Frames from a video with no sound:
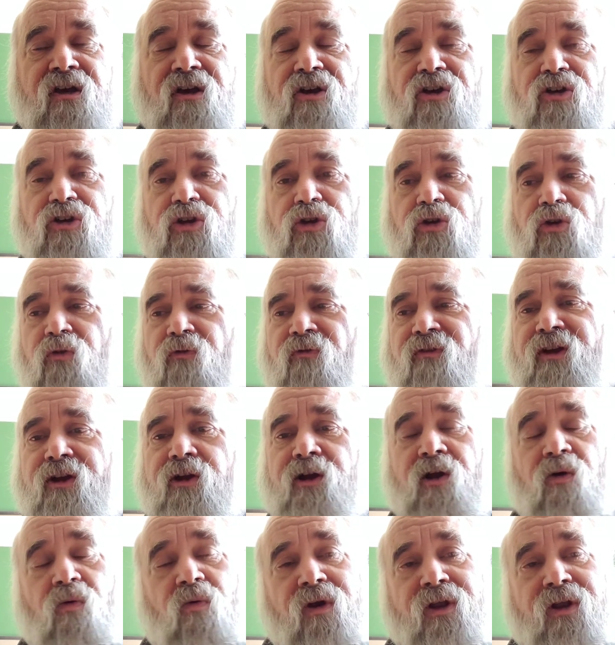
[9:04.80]
You
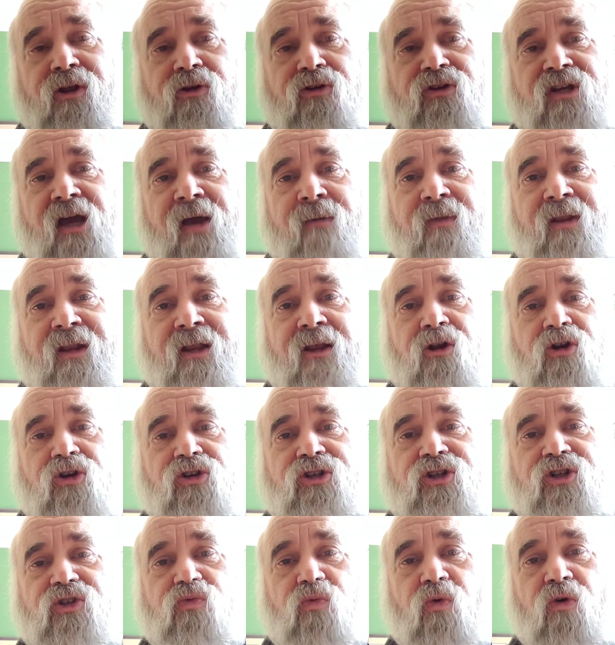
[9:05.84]
figure out what your time and
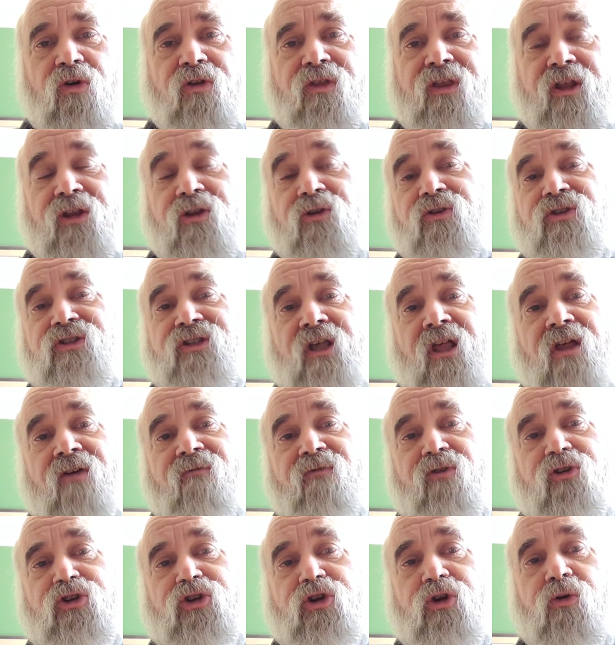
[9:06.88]
energy is worth, and you sell
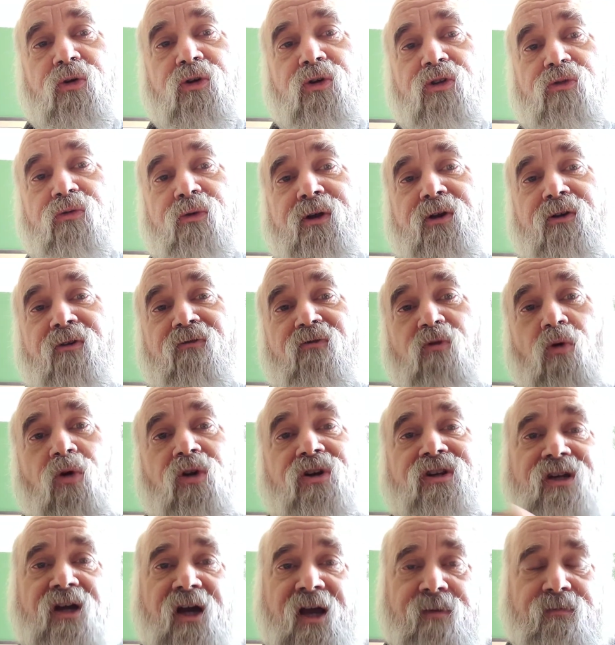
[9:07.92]
it for 2 or 3 or 4
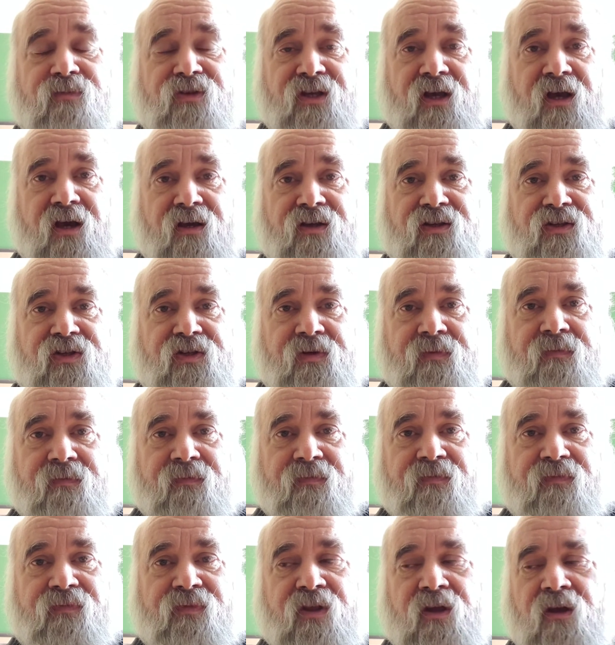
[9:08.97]
times X.
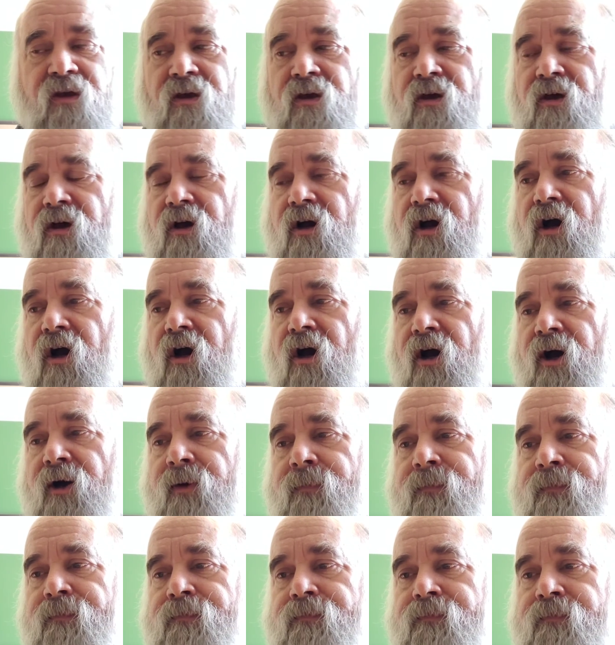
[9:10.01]

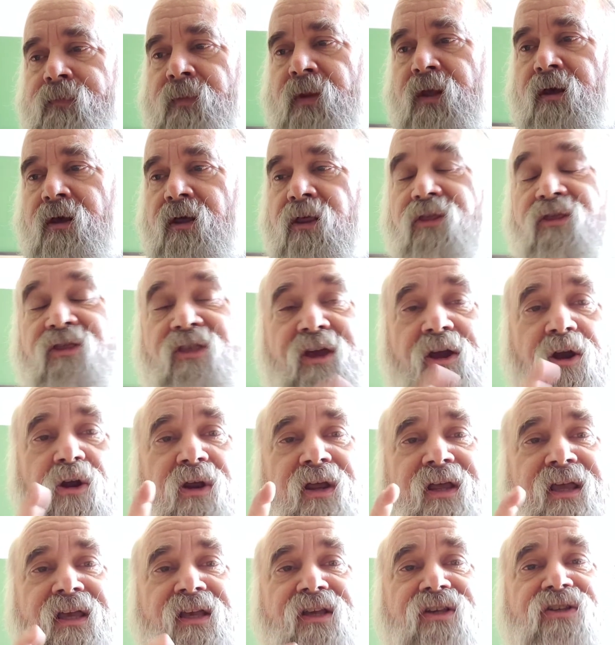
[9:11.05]

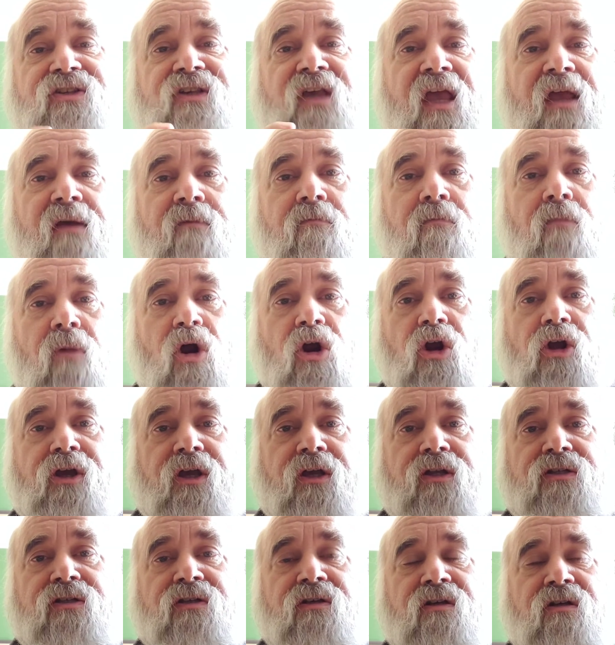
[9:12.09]
There is a
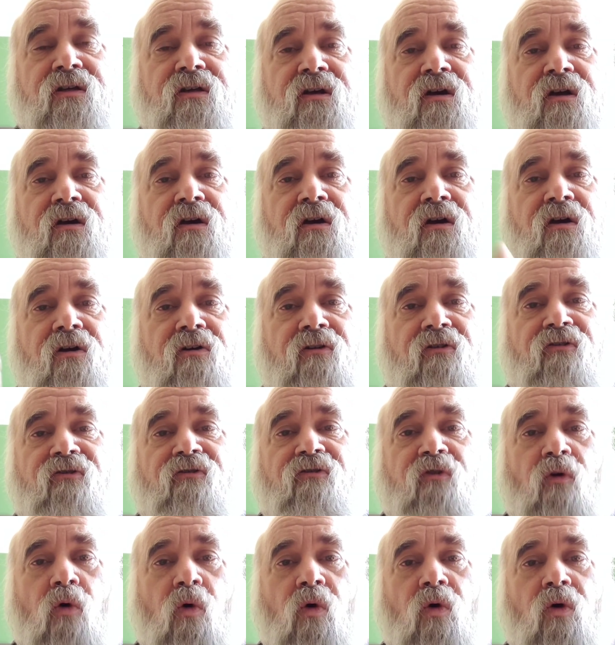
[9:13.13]
market
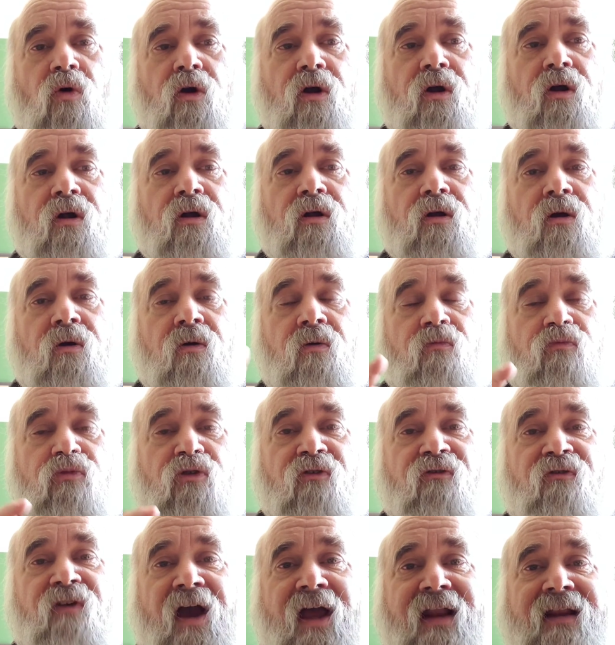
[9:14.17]
for
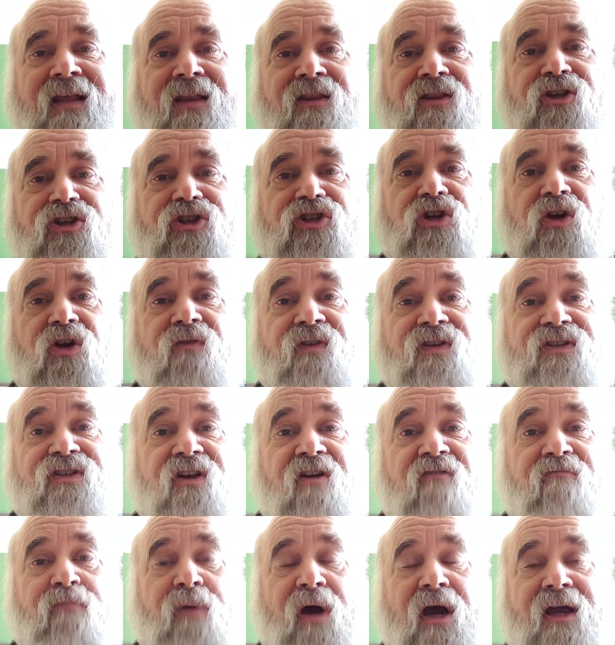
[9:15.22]
providing the service
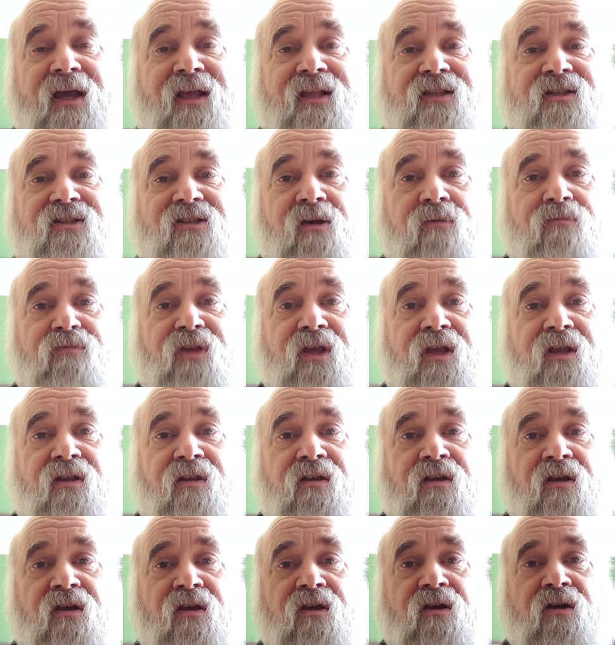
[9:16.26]
of buying
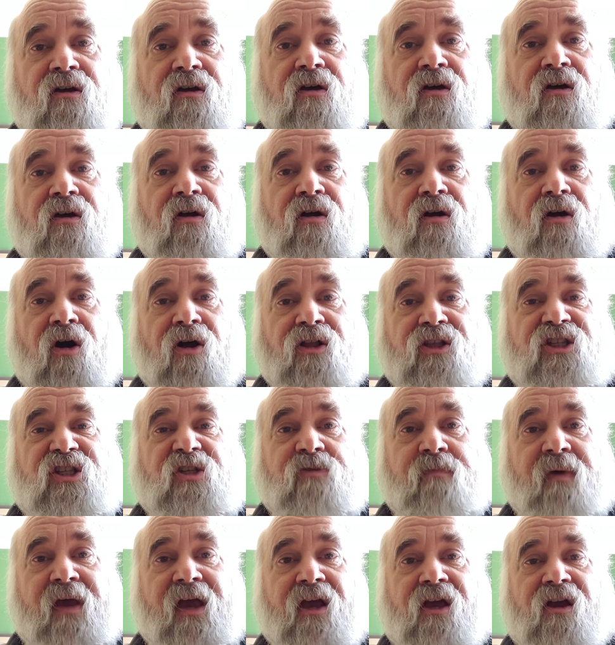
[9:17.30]
something on
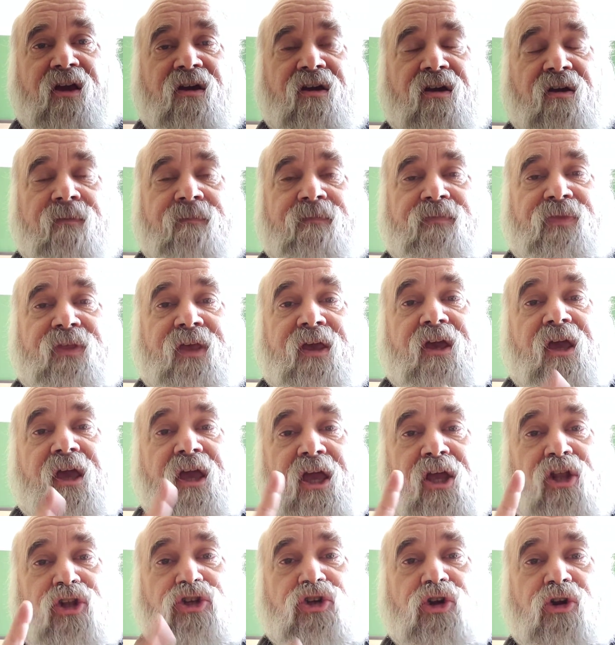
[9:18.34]
spec
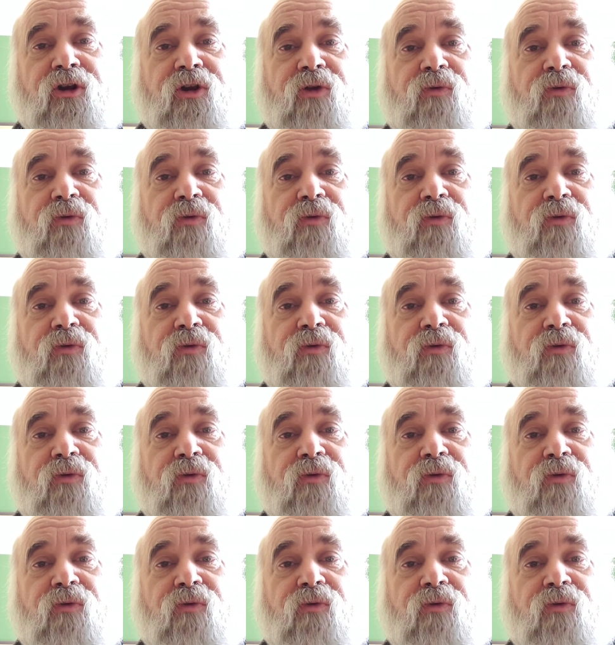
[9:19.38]
and turning